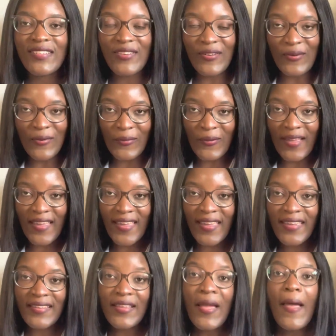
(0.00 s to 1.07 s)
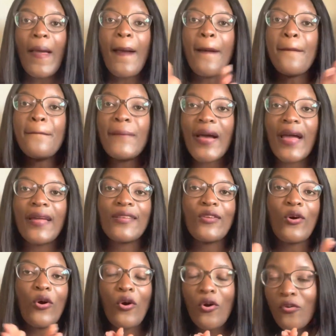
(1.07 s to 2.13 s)
All right, but
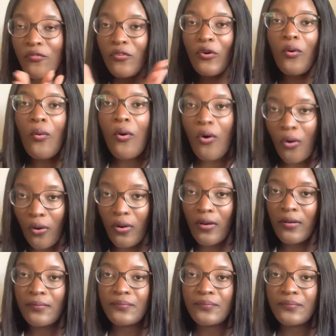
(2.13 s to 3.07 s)
overall